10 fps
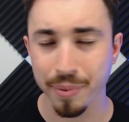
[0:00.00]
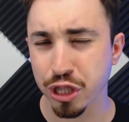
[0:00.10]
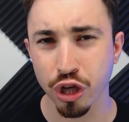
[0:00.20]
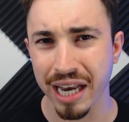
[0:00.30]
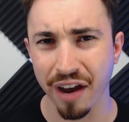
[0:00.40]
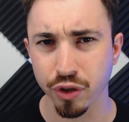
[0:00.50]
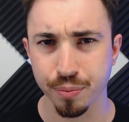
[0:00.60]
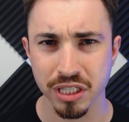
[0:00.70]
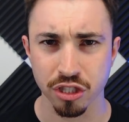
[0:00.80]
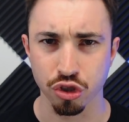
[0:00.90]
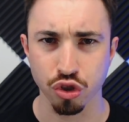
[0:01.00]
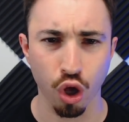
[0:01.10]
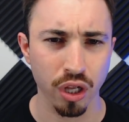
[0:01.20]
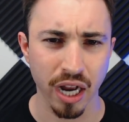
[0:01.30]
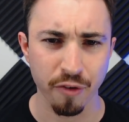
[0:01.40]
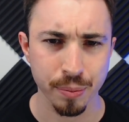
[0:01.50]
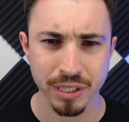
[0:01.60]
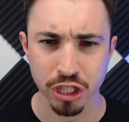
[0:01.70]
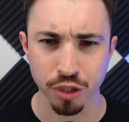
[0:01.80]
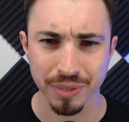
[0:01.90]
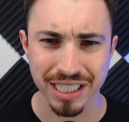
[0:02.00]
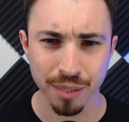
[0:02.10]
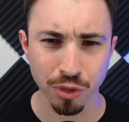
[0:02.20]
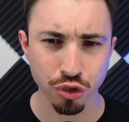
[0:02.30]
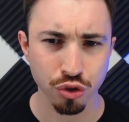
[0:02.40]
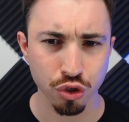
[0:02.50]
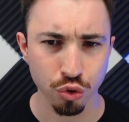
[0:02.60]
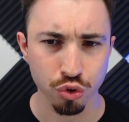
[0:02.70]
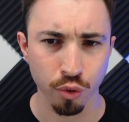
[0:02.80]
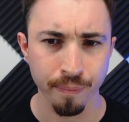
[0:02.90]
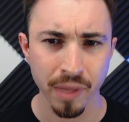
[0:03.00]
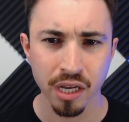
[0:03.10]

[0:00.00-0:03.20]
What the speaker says: He's good in every position, solid in every position, but Teamer chooses neutral.